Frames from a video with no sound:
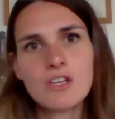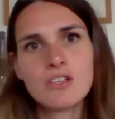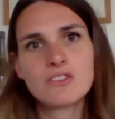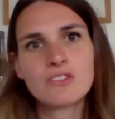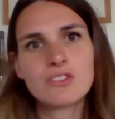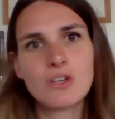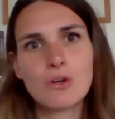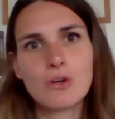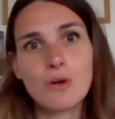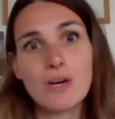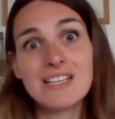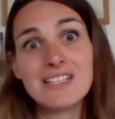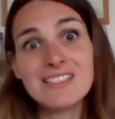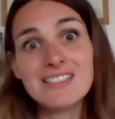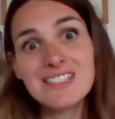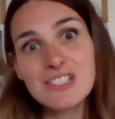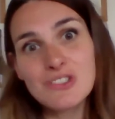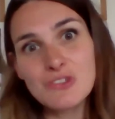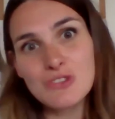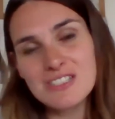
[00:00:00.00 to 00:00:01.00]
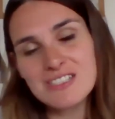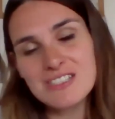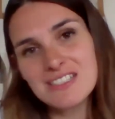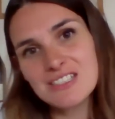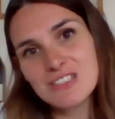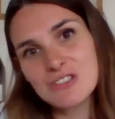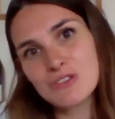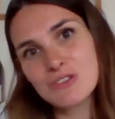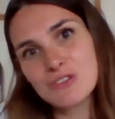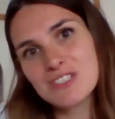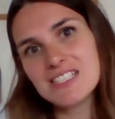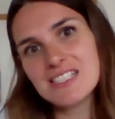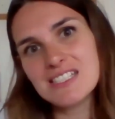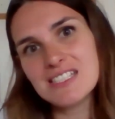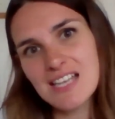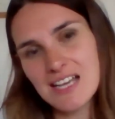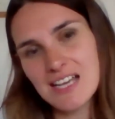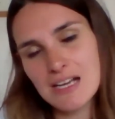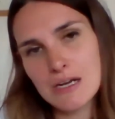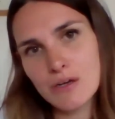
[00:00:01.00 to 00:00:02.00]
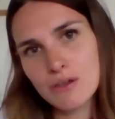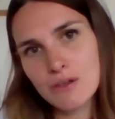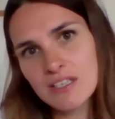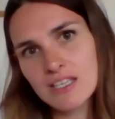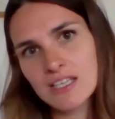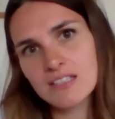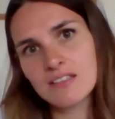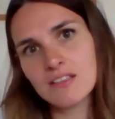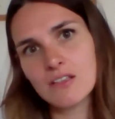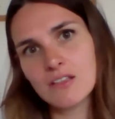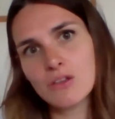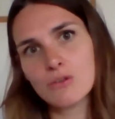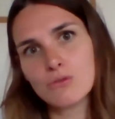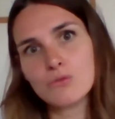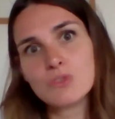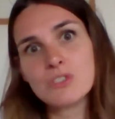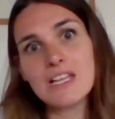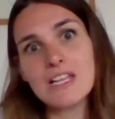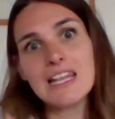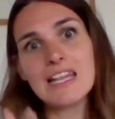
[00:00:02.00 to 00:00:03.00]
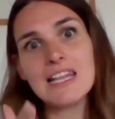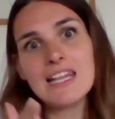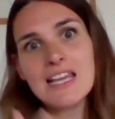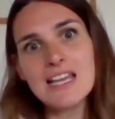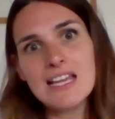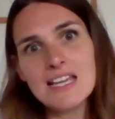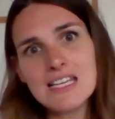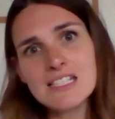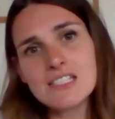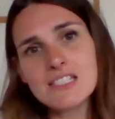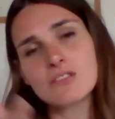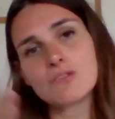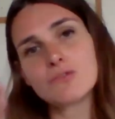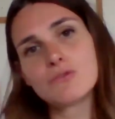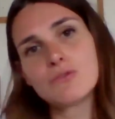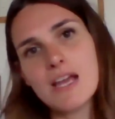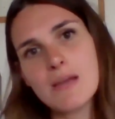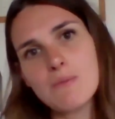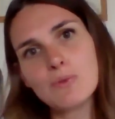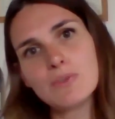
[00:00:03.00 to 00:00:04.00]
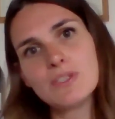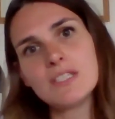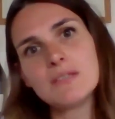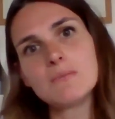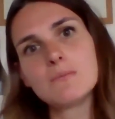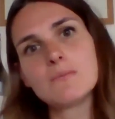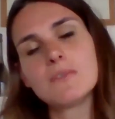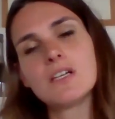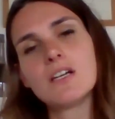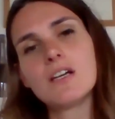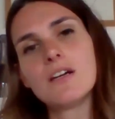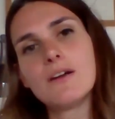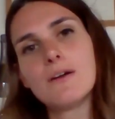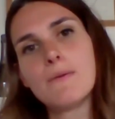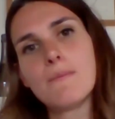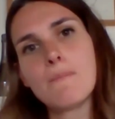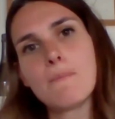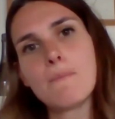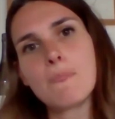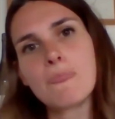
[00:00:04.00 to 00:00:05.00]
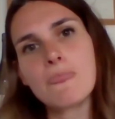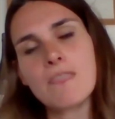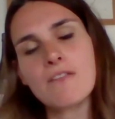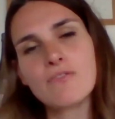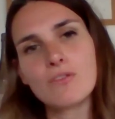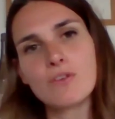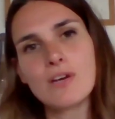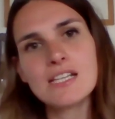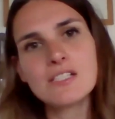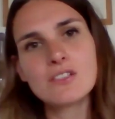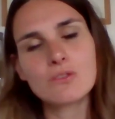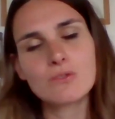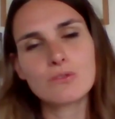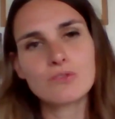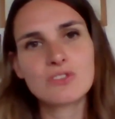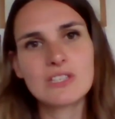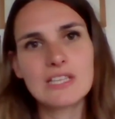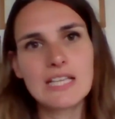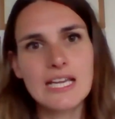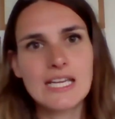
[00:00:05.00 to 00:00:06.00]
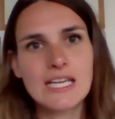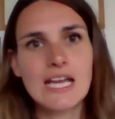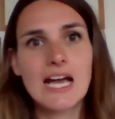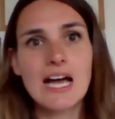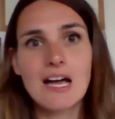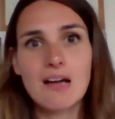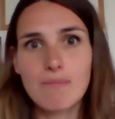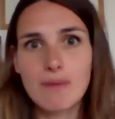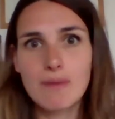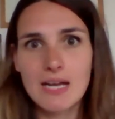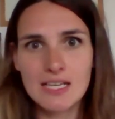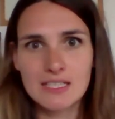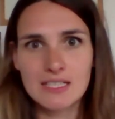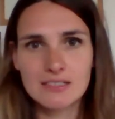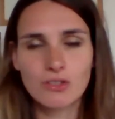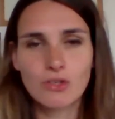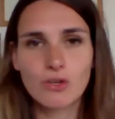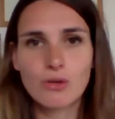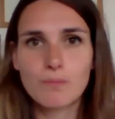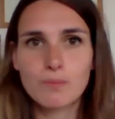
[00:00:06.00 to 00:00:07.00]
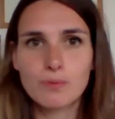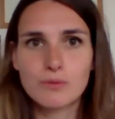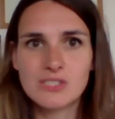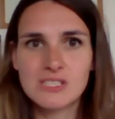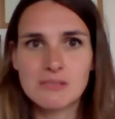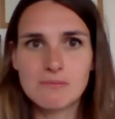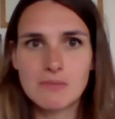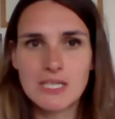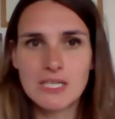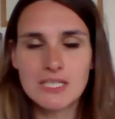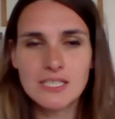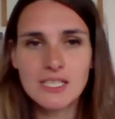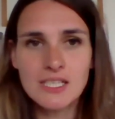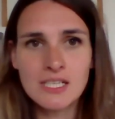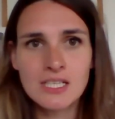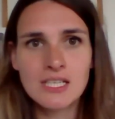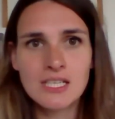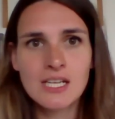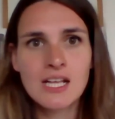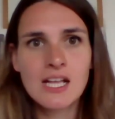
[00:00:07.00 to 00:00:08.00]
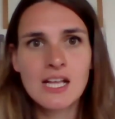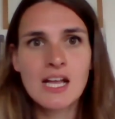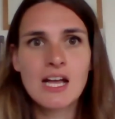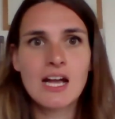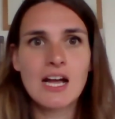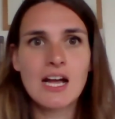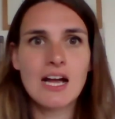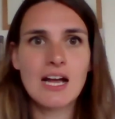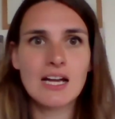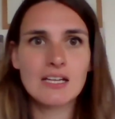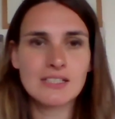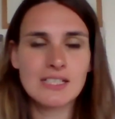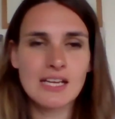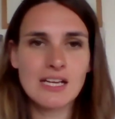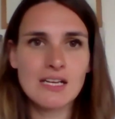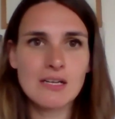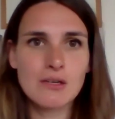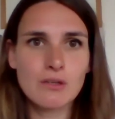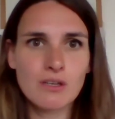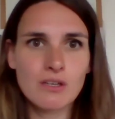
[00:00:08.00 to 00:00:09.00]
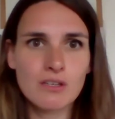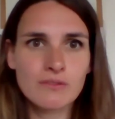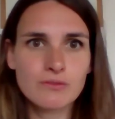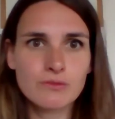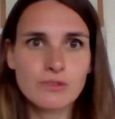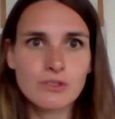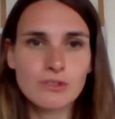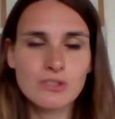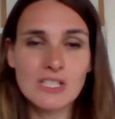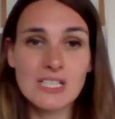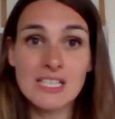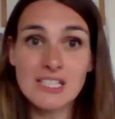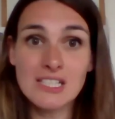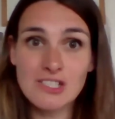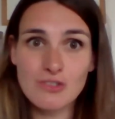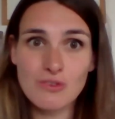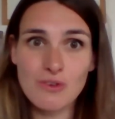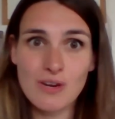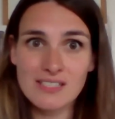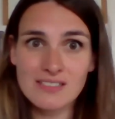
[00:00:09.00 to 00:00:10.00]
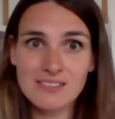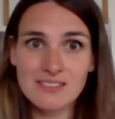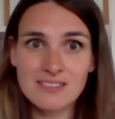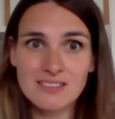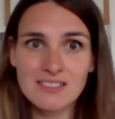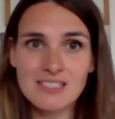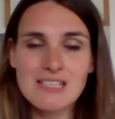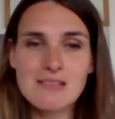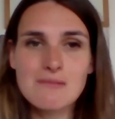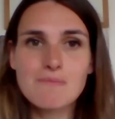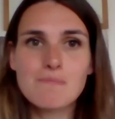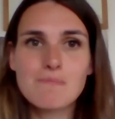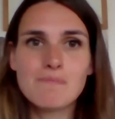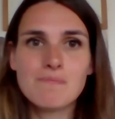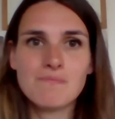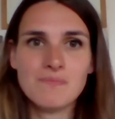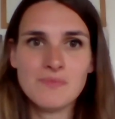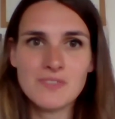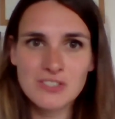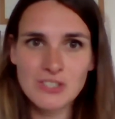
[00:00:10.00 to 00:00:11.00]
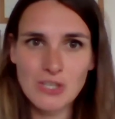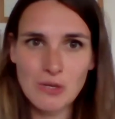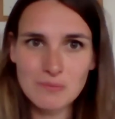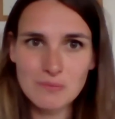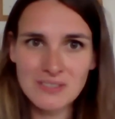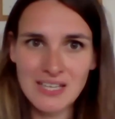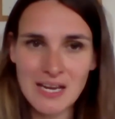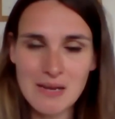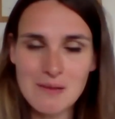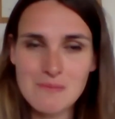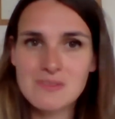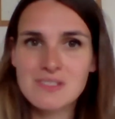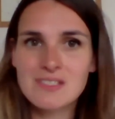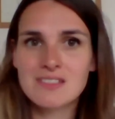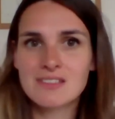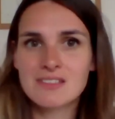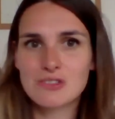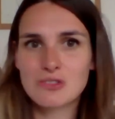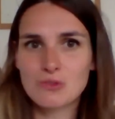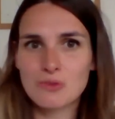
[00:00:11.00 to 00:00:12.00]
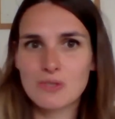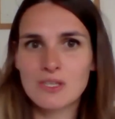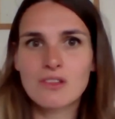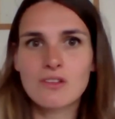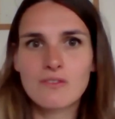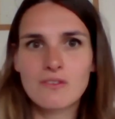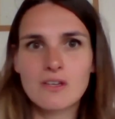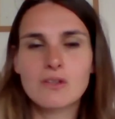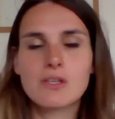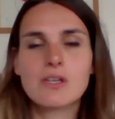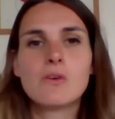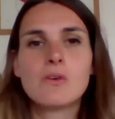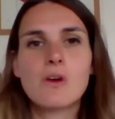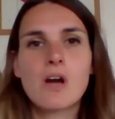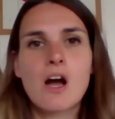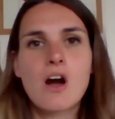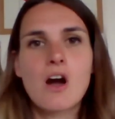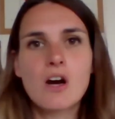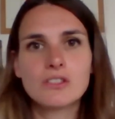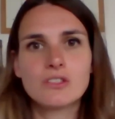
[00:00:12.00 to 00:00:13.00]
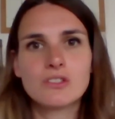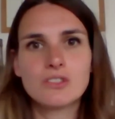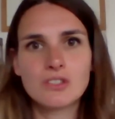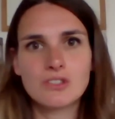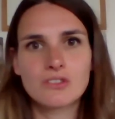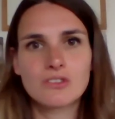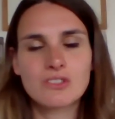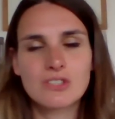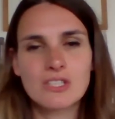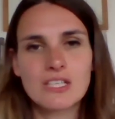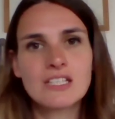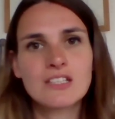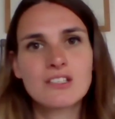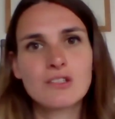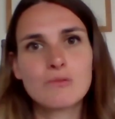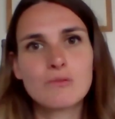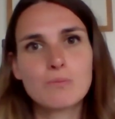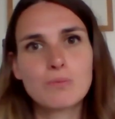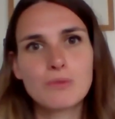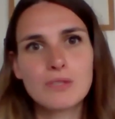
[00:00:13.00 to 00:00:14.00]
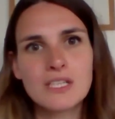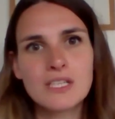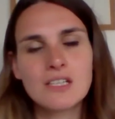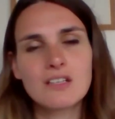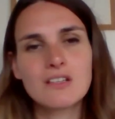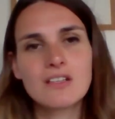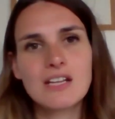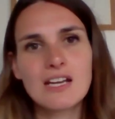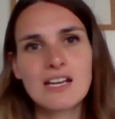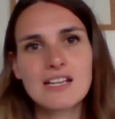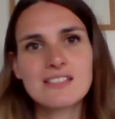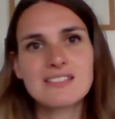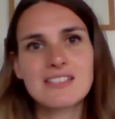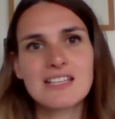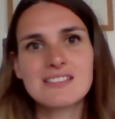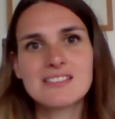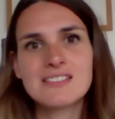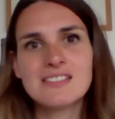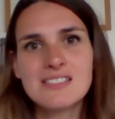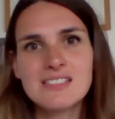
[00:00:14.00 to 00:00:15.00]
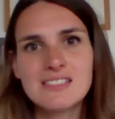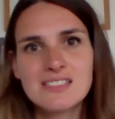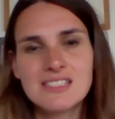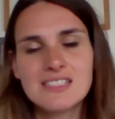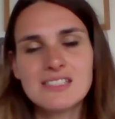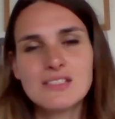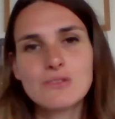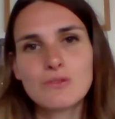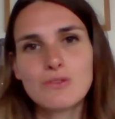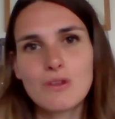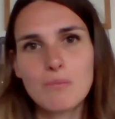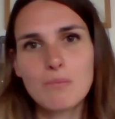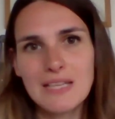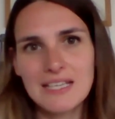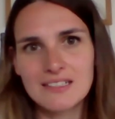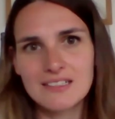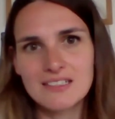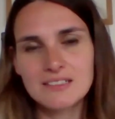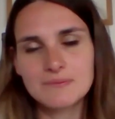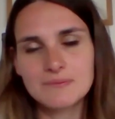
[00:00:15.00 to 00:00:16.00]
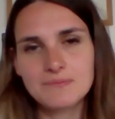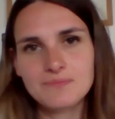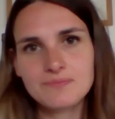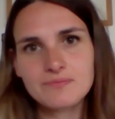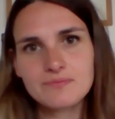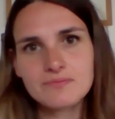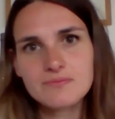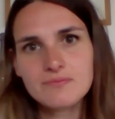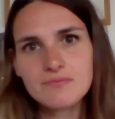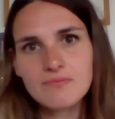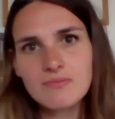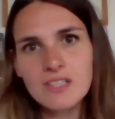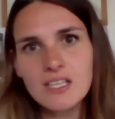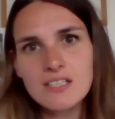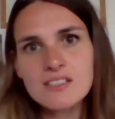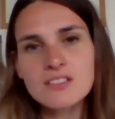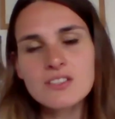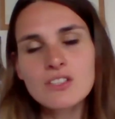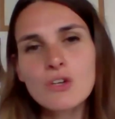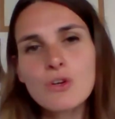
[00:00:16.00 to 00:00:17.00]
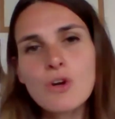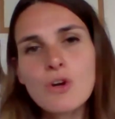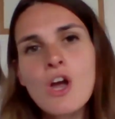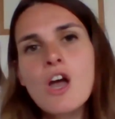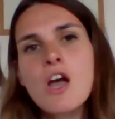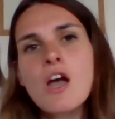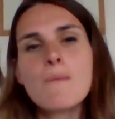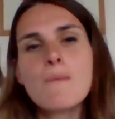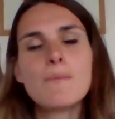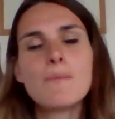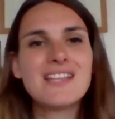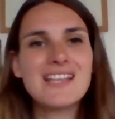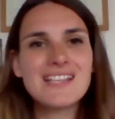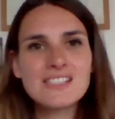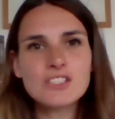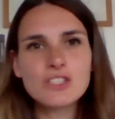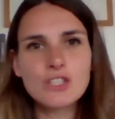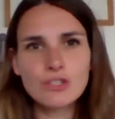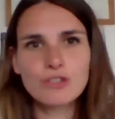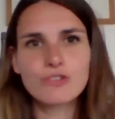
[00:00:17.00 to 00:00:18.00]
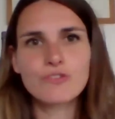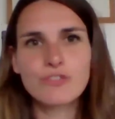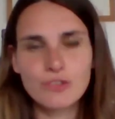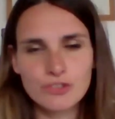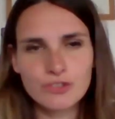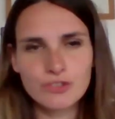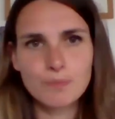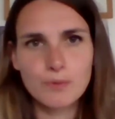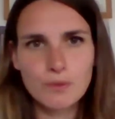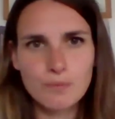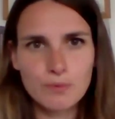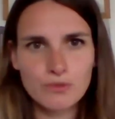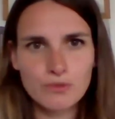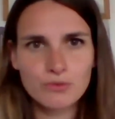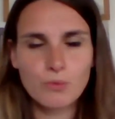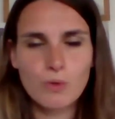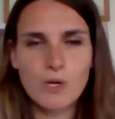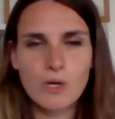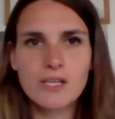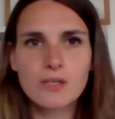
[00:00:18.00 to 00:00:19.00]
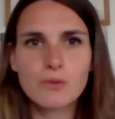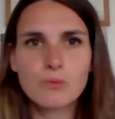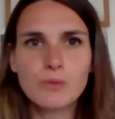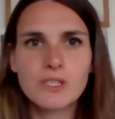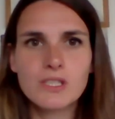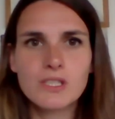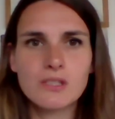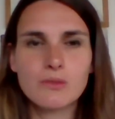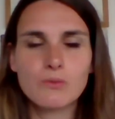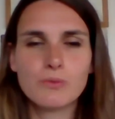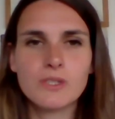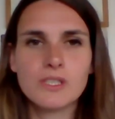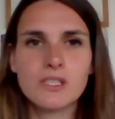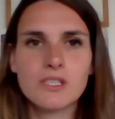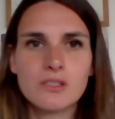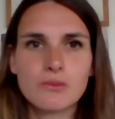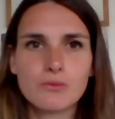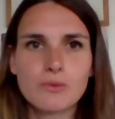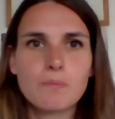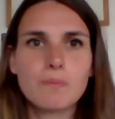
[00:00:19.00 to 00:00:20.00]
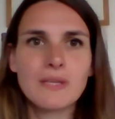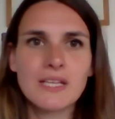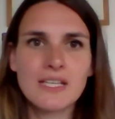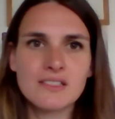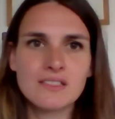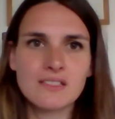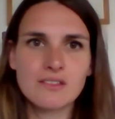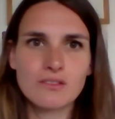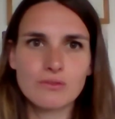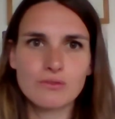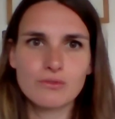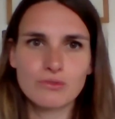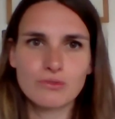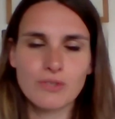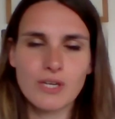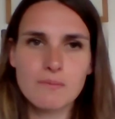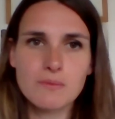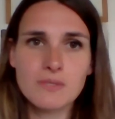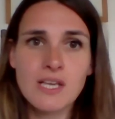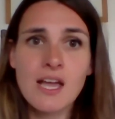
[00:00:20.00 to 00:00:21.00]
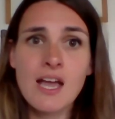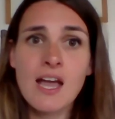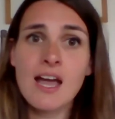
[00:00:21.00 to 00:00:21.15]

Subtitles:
So, and it's interesting to see now that those late ripening varietals like Arban or Petit Mellier are now of good interest in sometimes during the very hot years, it can bring a nice acidity to the blend. So, but that's not the first purpose why we replanted those grapes.